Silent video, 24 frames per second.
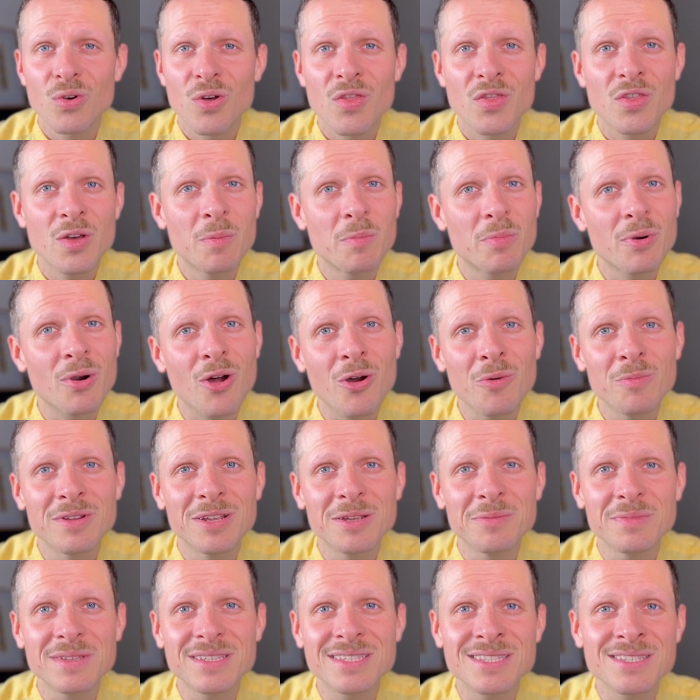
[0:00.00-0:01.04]
the
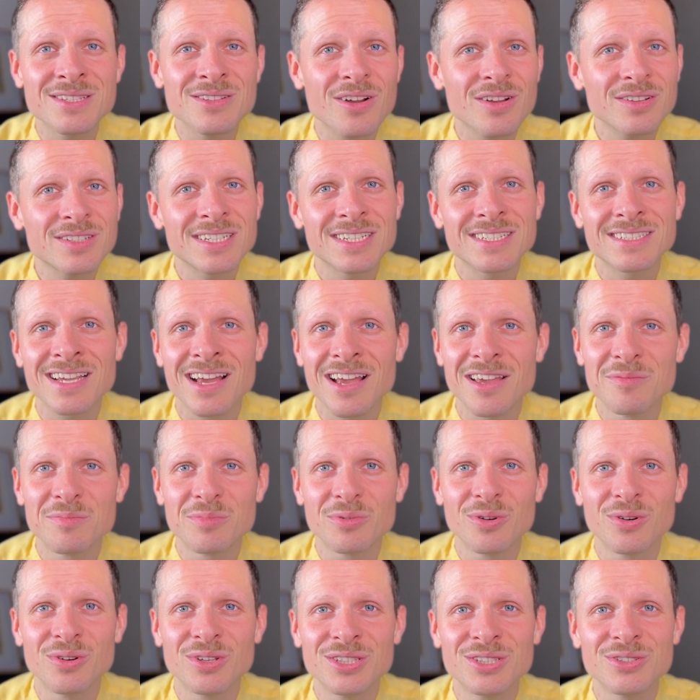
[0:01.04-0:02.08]
problem is not a
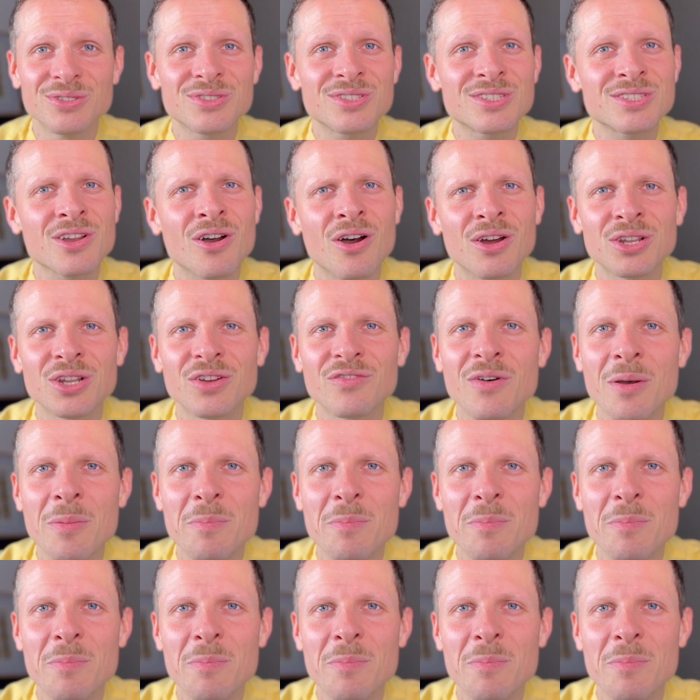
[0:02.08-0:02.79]
typo, you son of a